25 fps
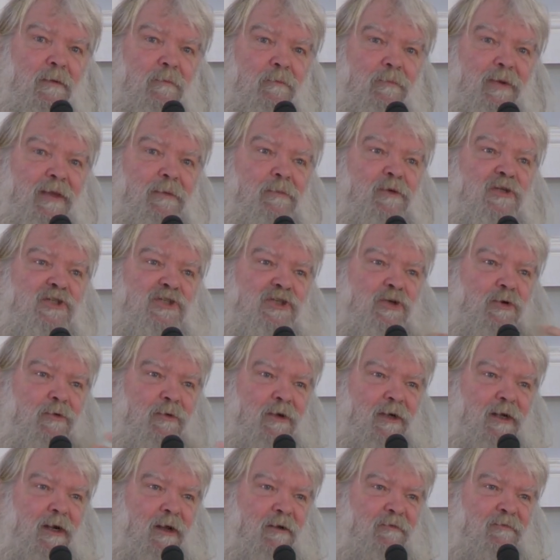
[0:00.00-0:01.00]
be mature
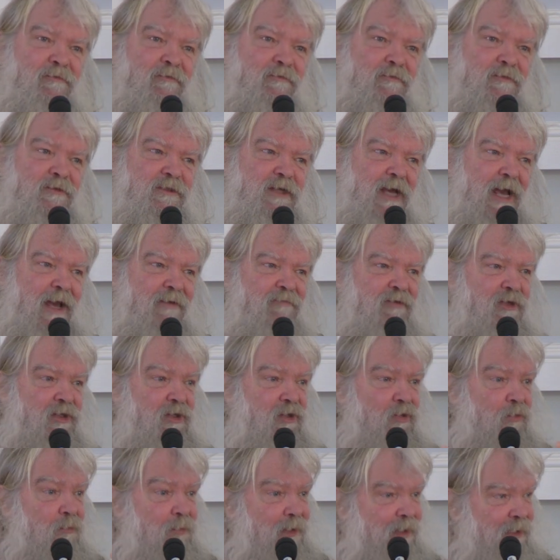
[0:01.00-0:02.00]
enough to have a
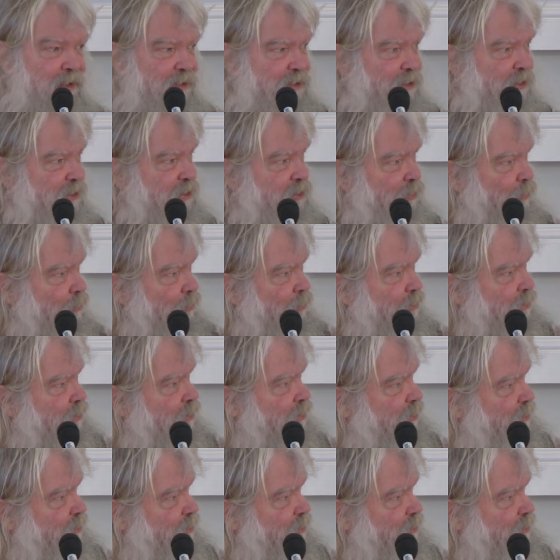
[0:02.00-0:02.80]
humility towards